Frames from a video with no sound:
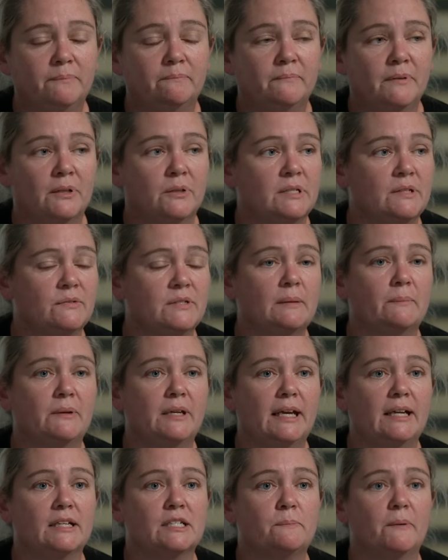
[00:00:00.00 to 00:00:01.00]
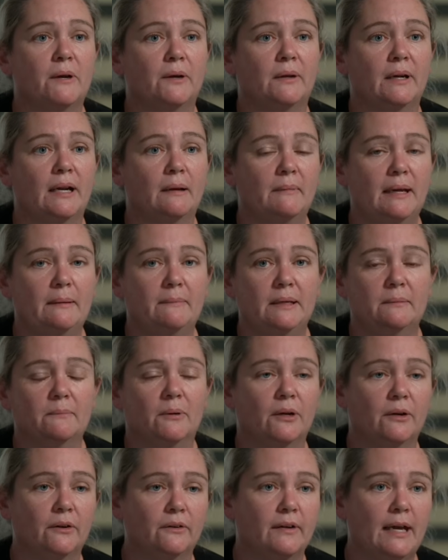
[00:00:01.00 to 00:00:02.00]
Because if somebody had spoken up, maybe it
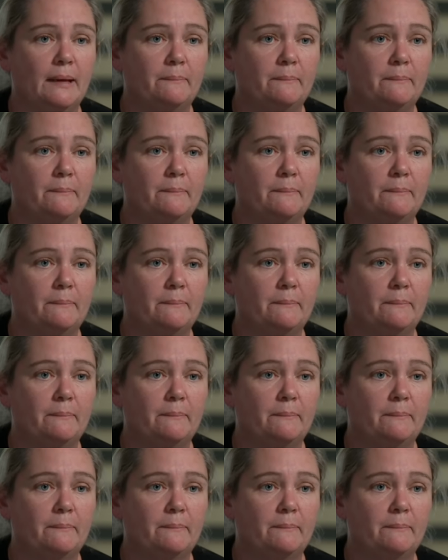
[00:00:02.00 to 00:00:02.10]
might not have